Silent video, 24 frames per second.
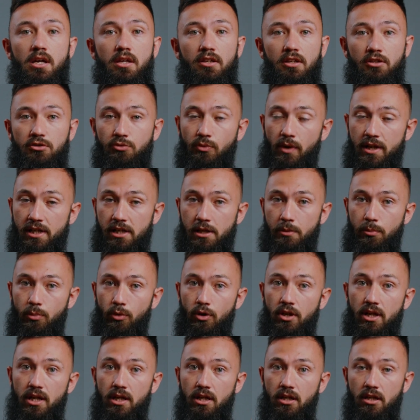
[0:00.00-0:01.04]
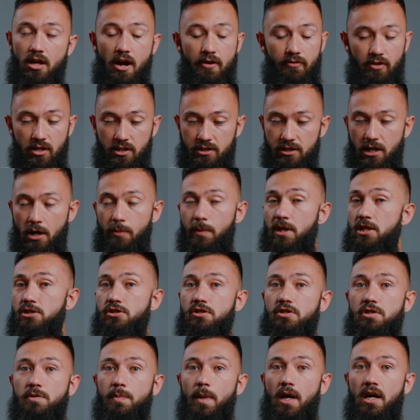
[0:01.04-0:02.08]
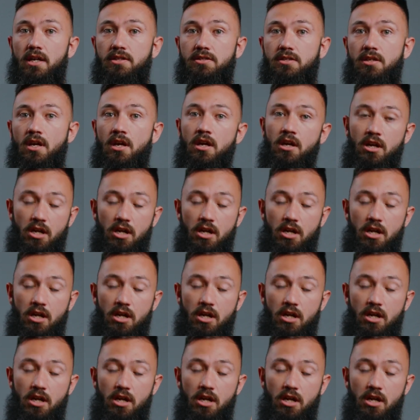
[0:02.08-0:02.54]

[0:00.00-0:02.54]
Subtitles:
that's ready to breed, covered in Dalmatian spots,